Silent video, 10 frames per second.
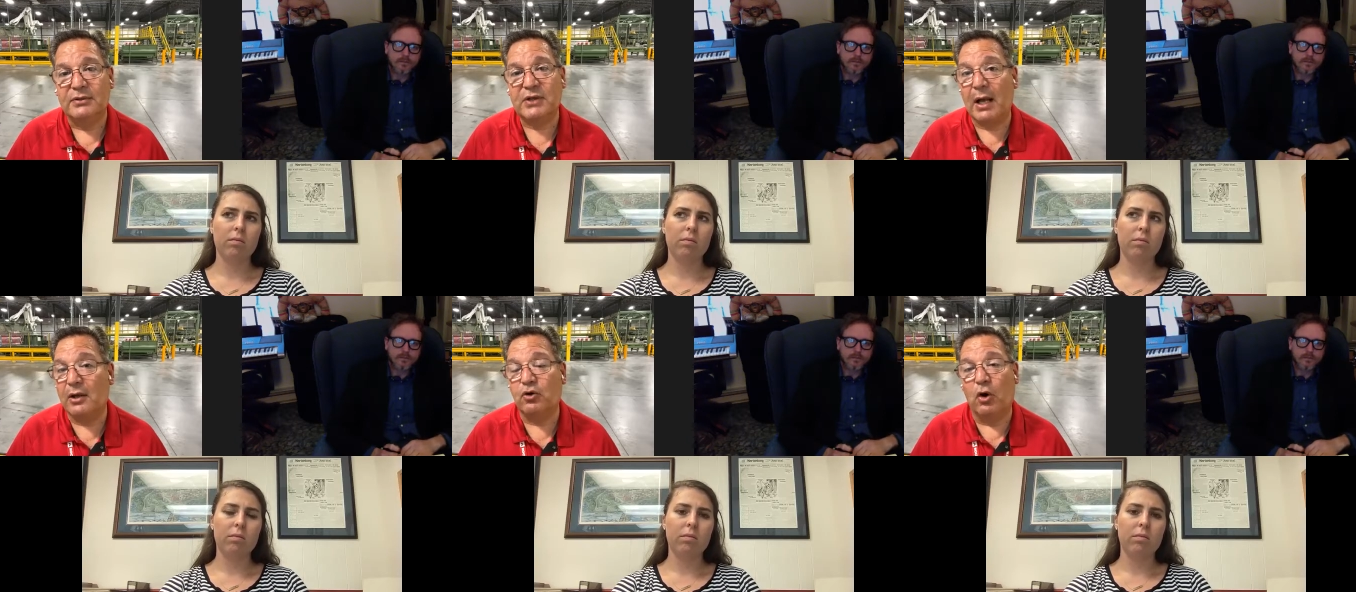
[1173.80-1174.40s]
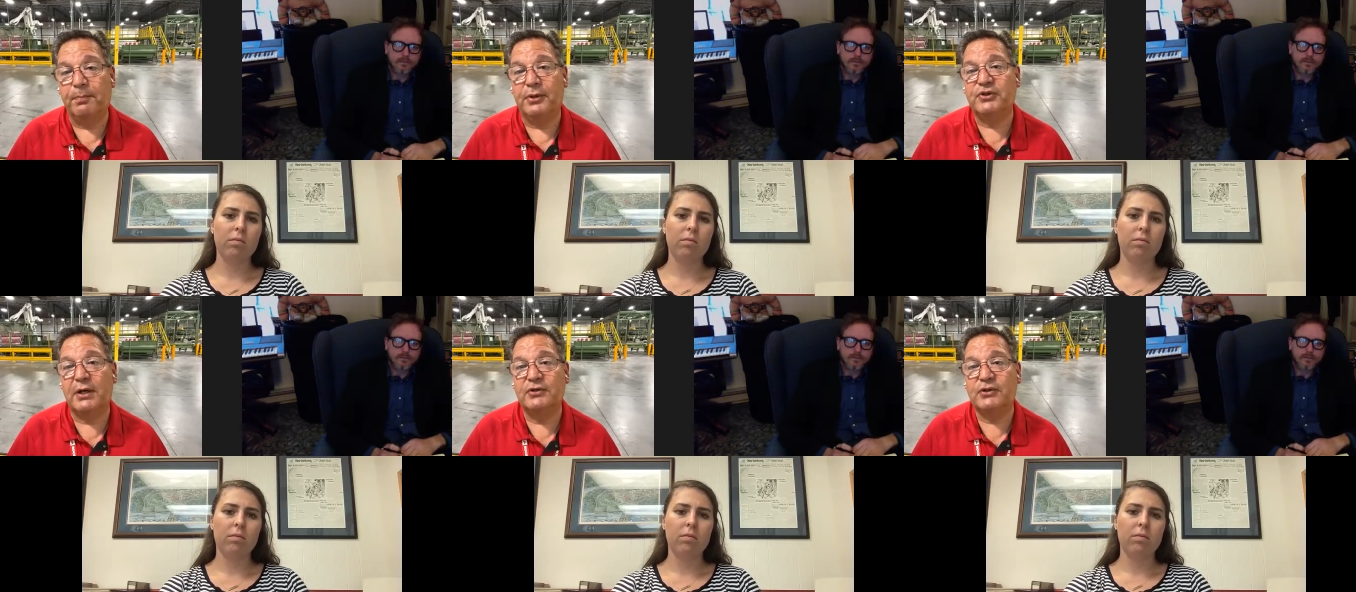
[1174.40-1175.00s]
Speaker 1: a solid
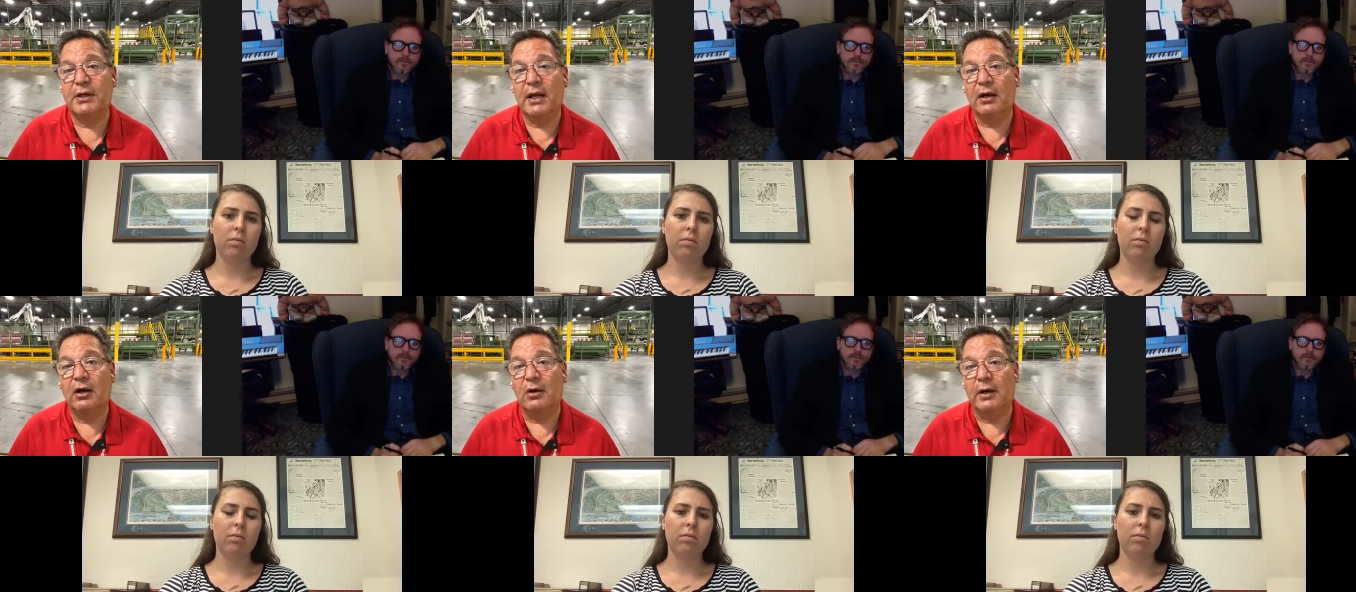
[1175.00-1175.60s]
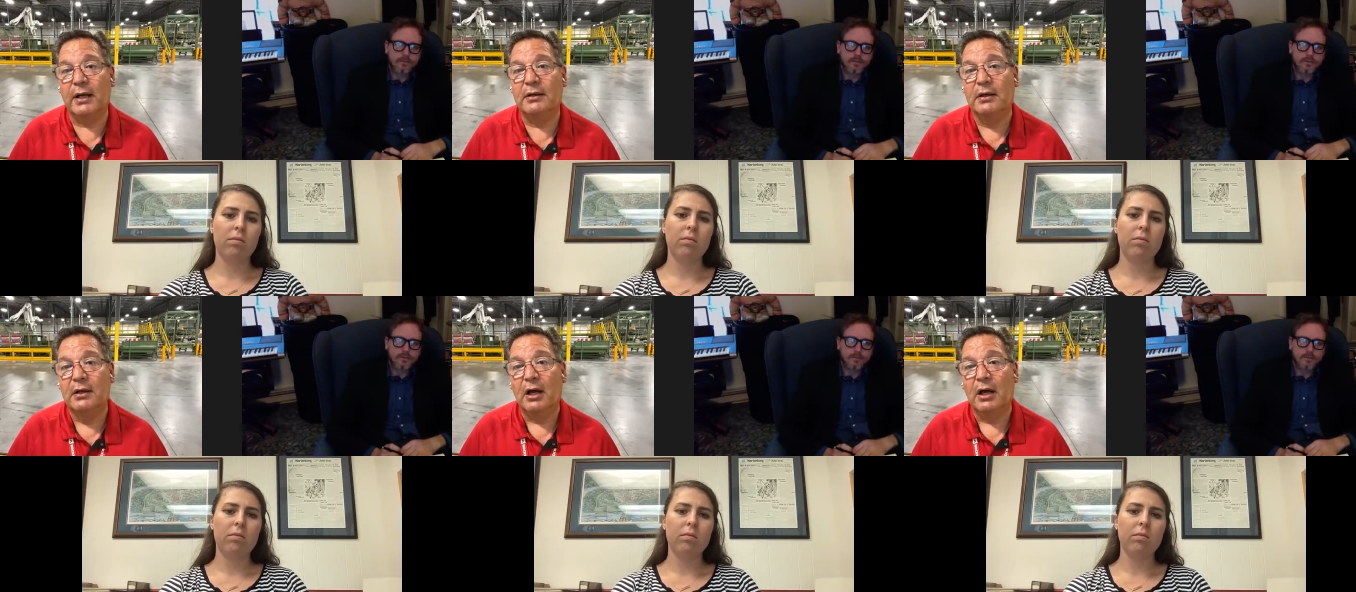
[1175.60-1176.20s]
corporate citizen here and
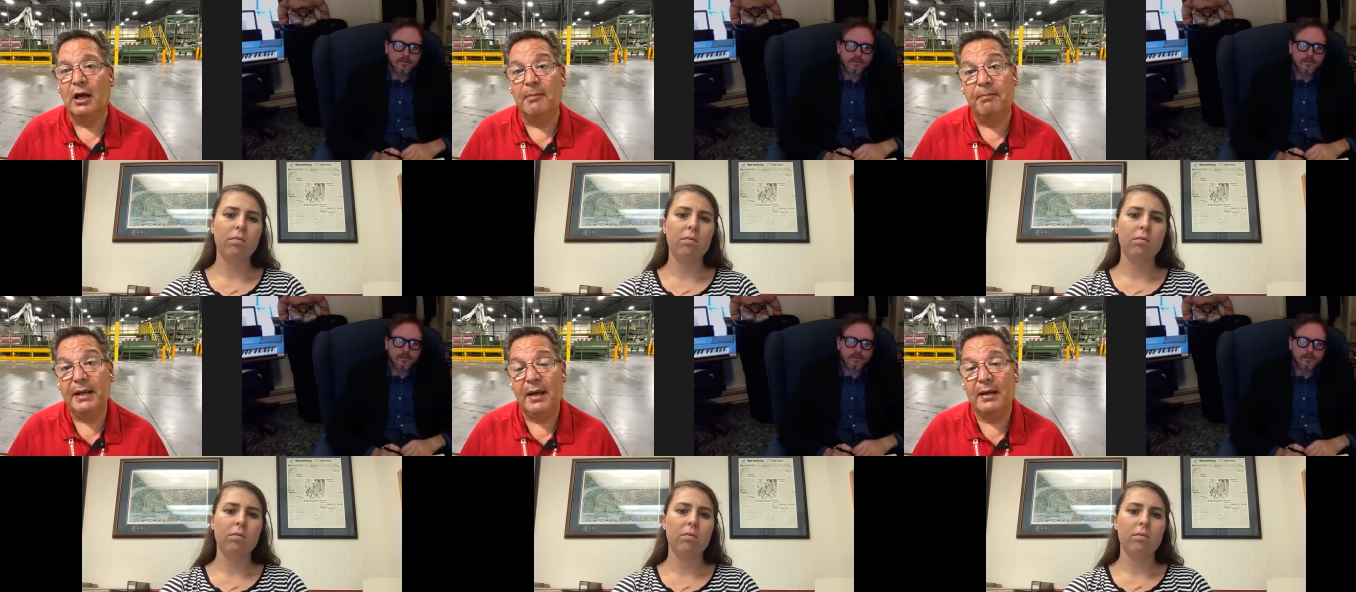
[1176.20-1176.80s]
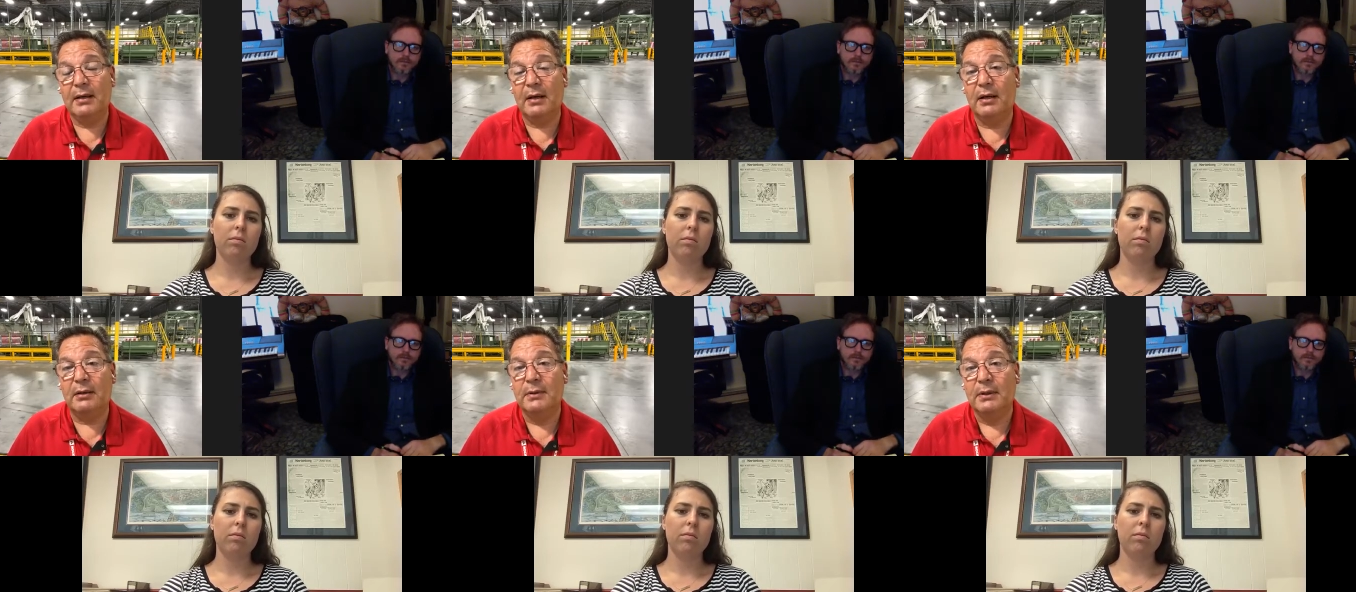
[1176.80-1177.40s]
uh, be a, uh,